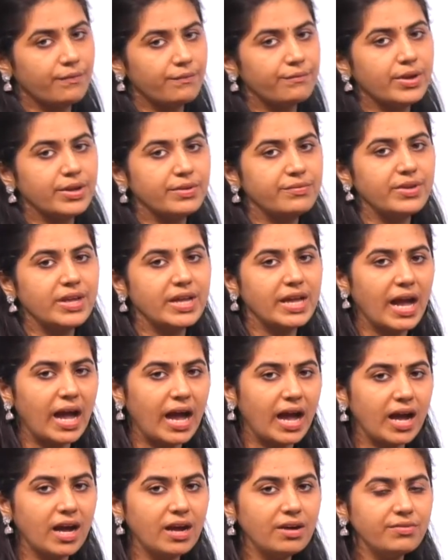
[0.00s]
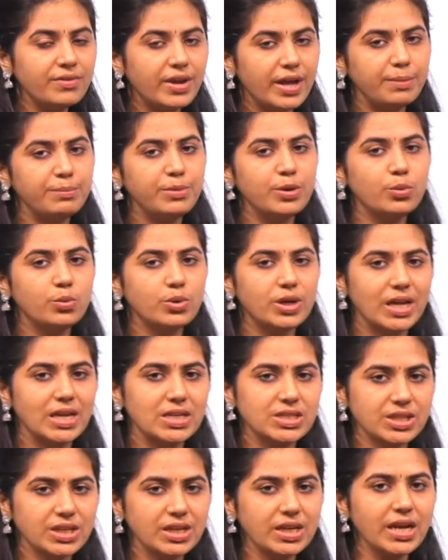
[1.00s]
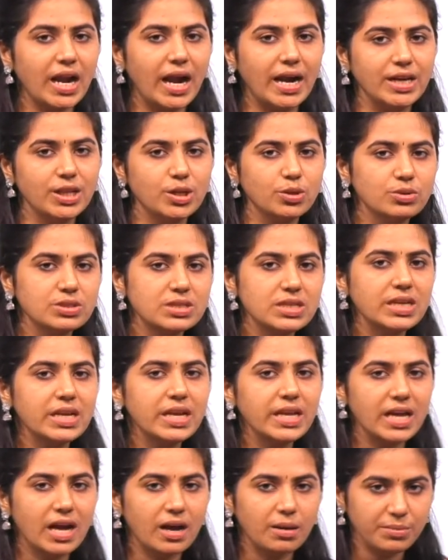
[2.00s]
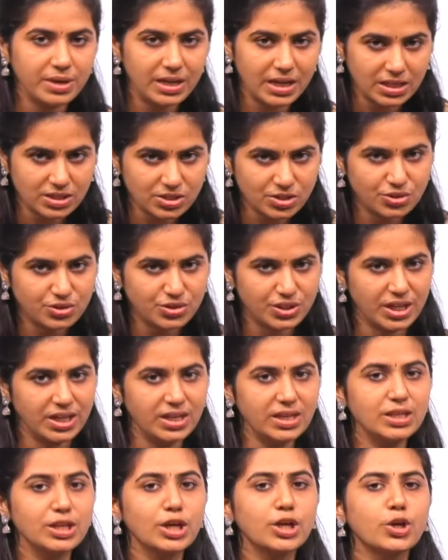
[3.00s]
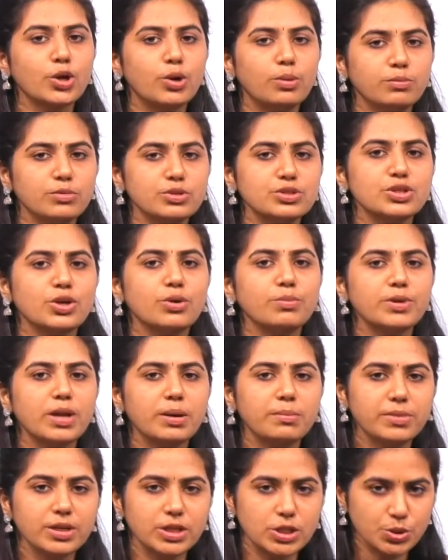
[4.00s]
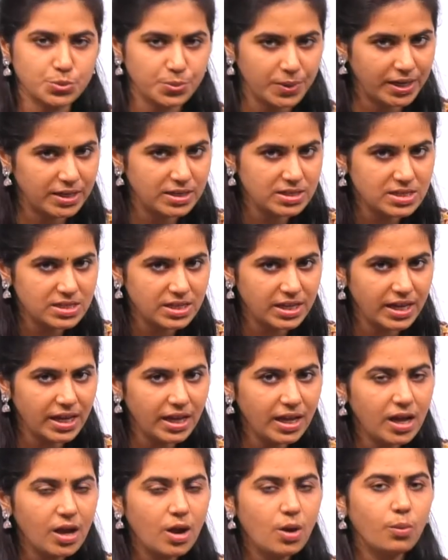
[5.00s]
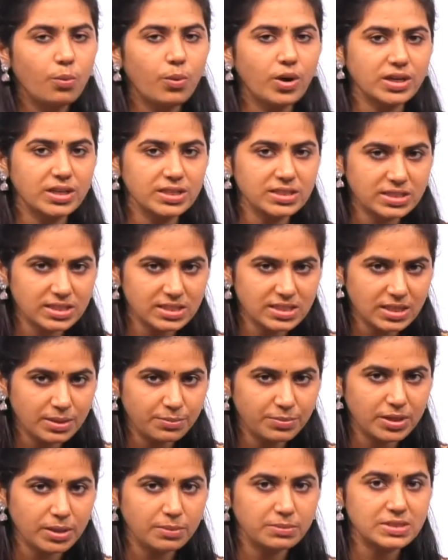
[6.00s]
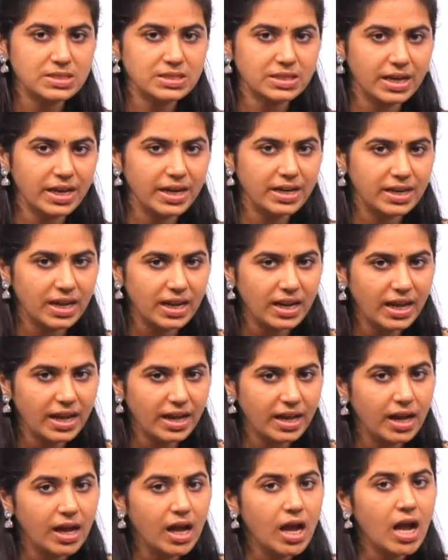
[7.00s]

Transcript: when we have a mutation in adenosine deaminase gene in the chromosome number 20, what is the symptom? SCID, right?